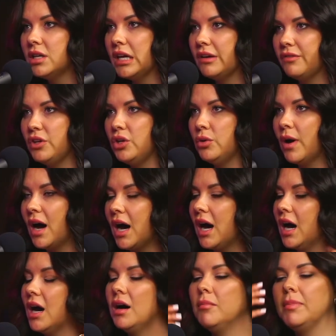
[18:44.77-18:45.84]
if you
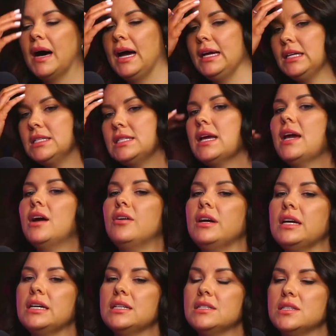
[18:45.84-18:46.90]
are buying into
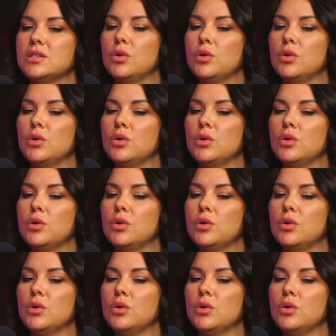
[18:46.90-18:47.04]
areas